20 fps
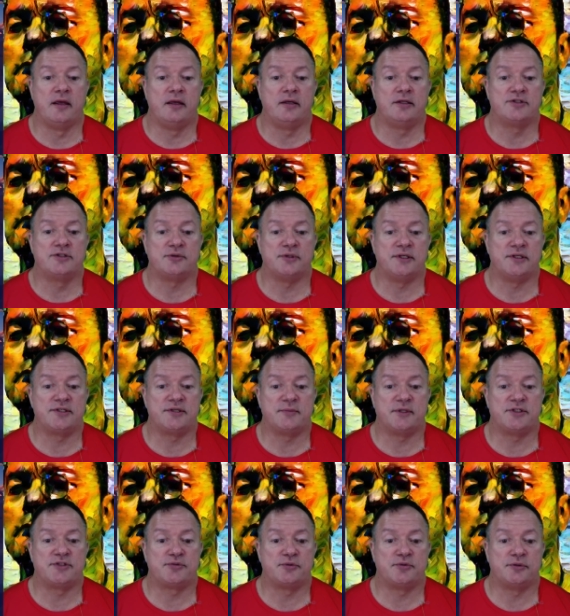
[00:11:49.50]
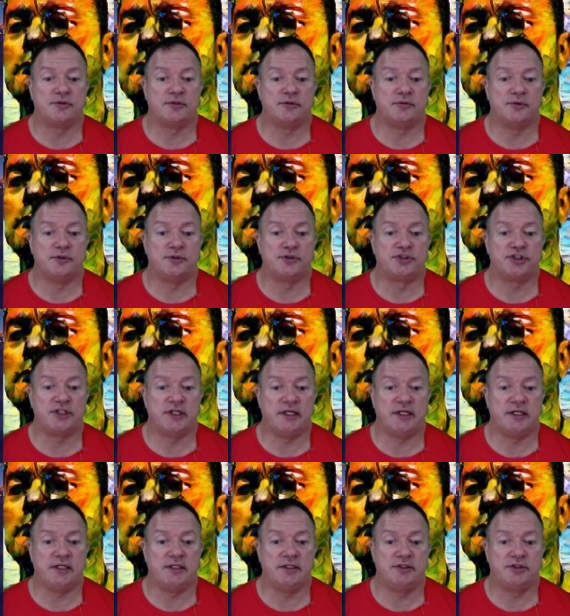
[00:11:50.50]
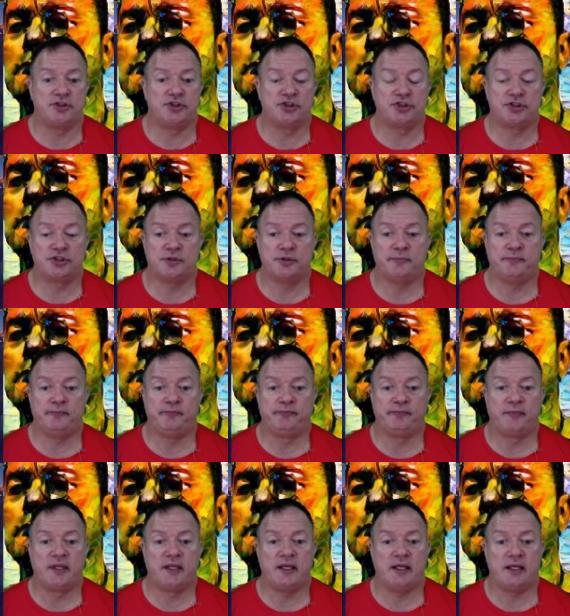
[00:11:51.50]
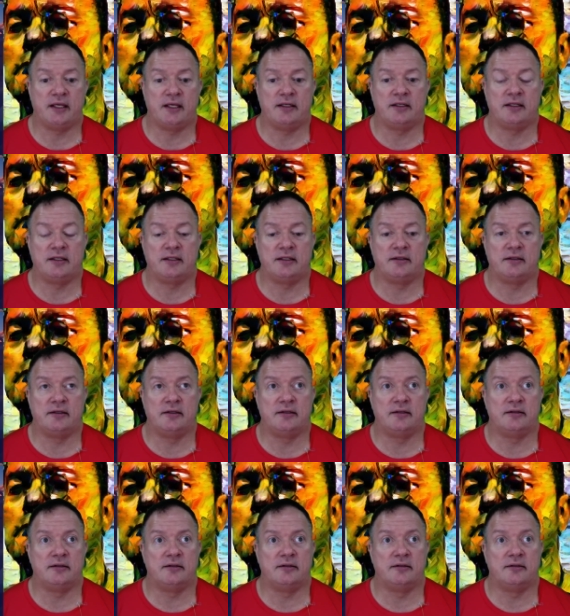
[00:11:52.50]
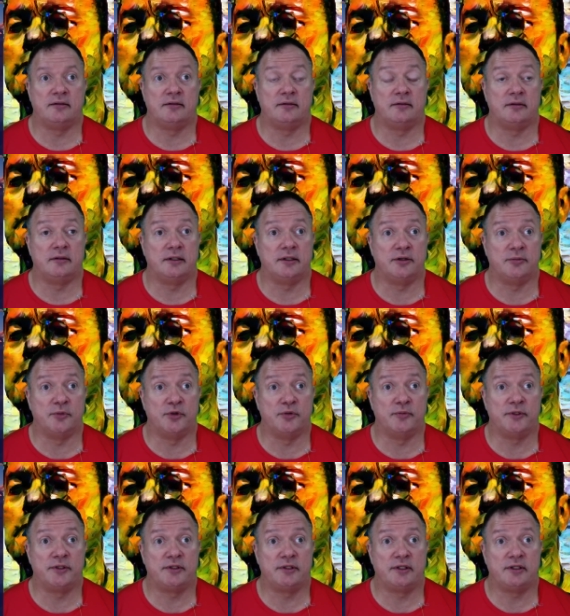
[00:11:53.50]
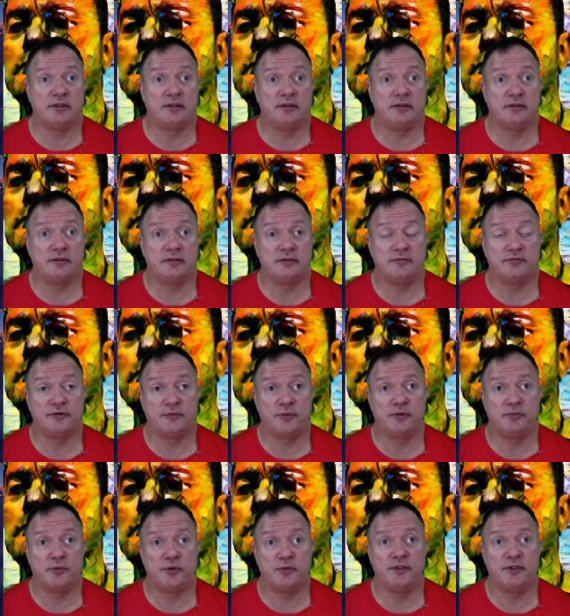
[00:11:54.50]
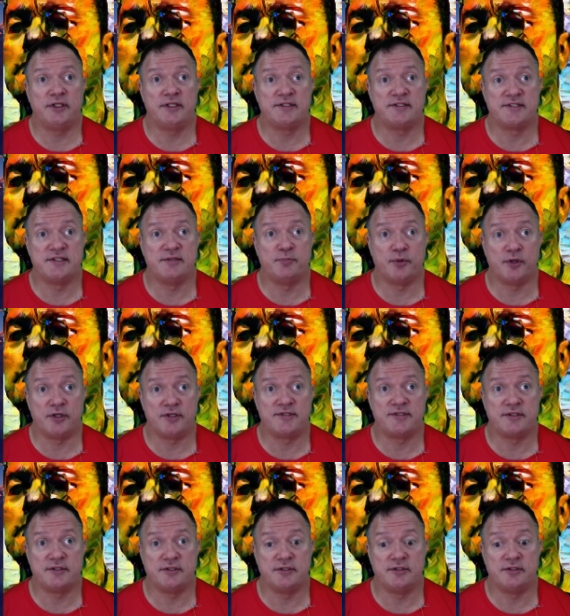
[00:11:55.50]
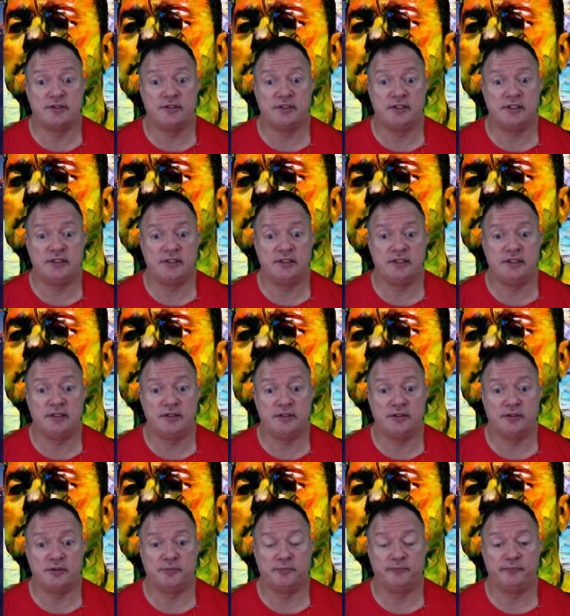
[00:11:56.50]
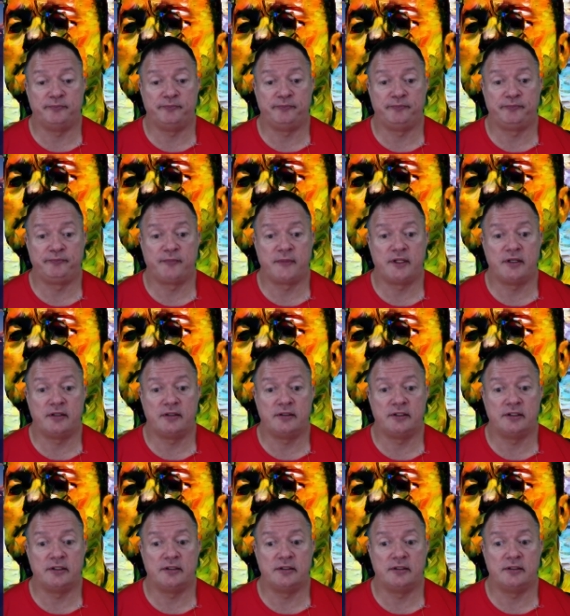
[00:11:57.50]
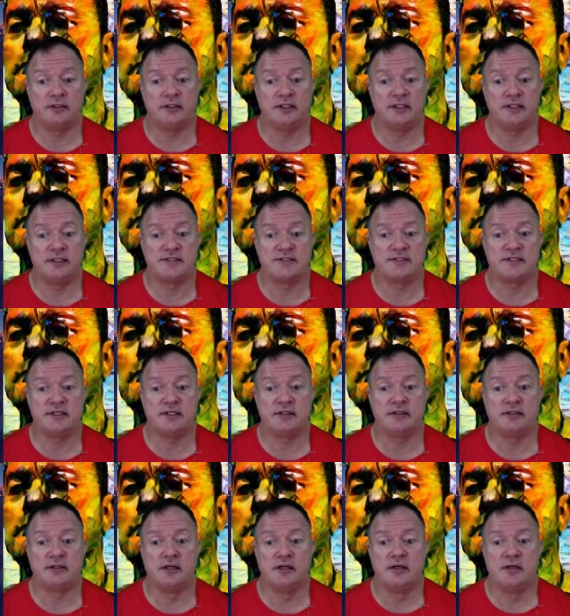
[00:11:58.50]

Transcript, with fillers: So these amounts will change. And at the moment, from the moment it's deposited in here, that it's staked.